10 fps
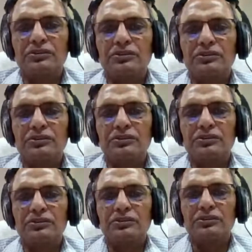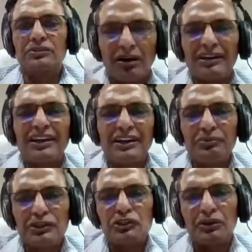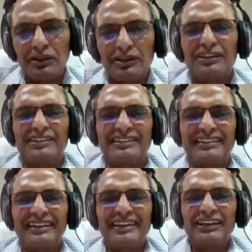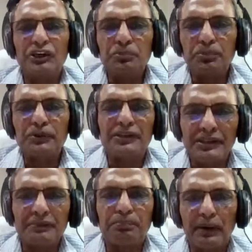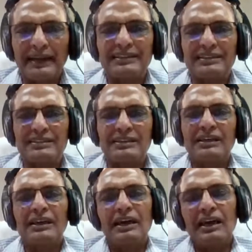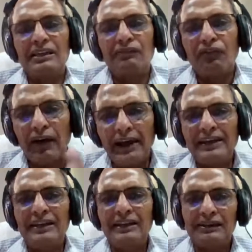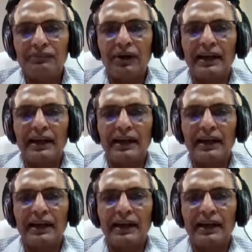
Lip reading: Can you use that content which you learned? Can you put it in practice? And finally